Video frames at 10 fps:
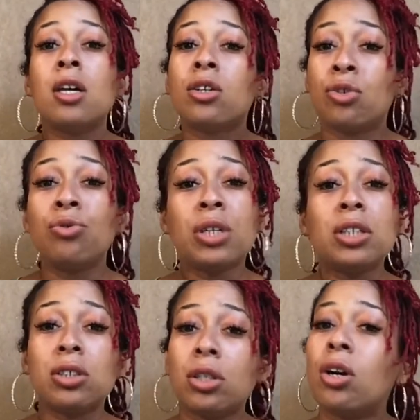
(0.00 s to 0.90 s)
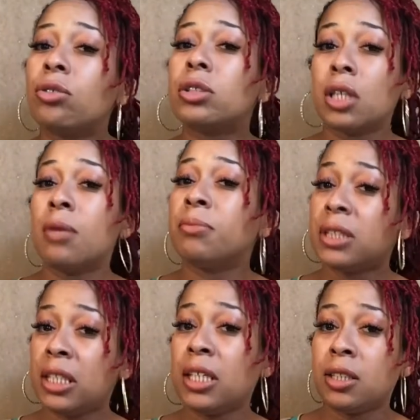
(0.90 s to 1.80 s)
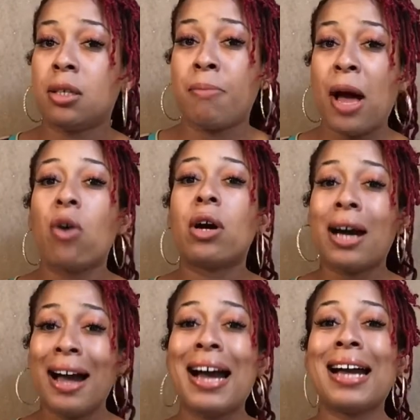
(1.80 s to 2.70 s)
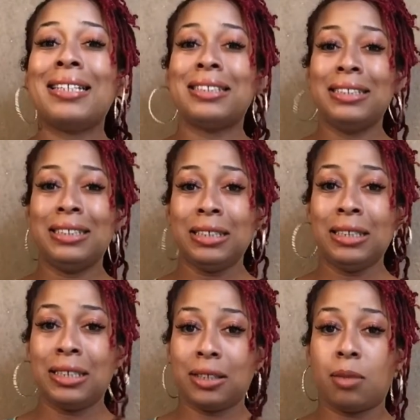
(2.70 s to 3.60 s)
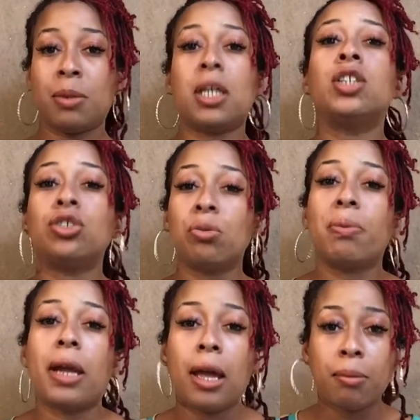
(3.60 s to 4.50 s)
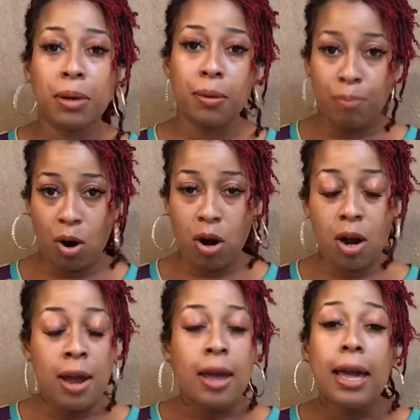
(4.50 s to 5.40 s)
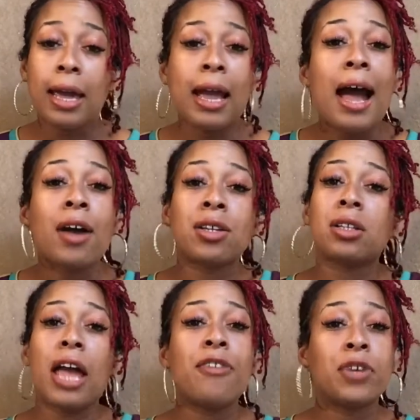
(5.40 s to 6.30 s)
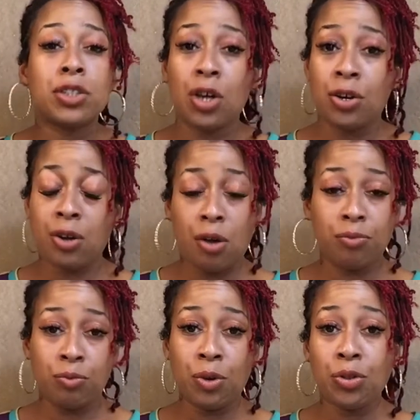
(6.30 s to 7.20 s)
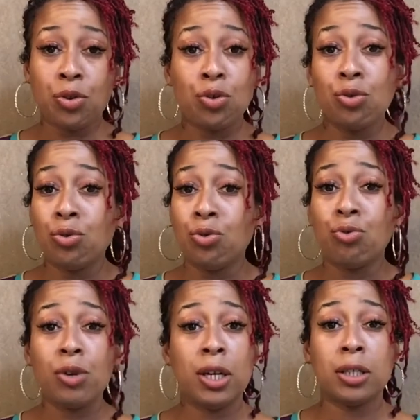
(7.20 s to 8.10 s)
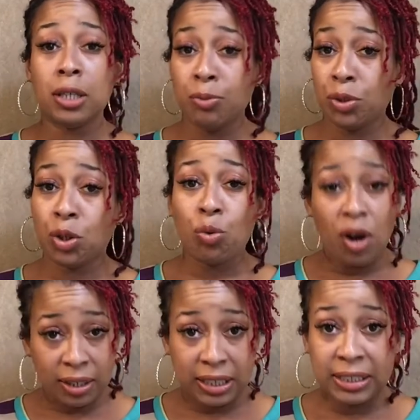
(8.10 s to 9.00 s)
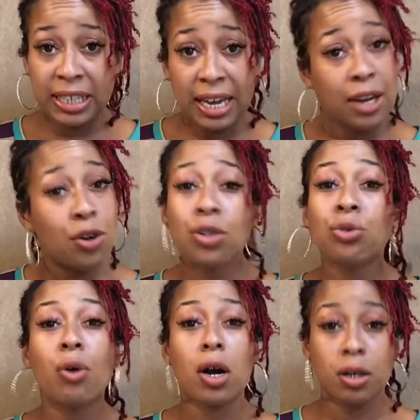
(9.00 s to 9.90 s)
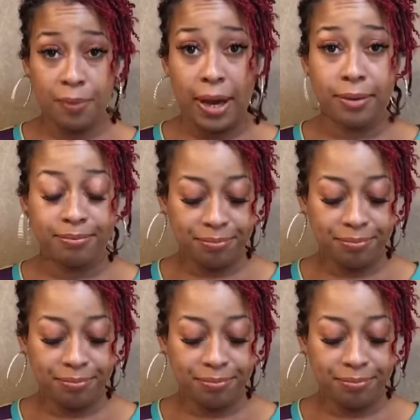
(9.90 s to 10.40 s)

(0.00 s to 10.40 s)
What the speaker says: you need to know some things about conduct, because you play a big part in how your life could turn out, whether you end up with The Walking Dead or you walk away.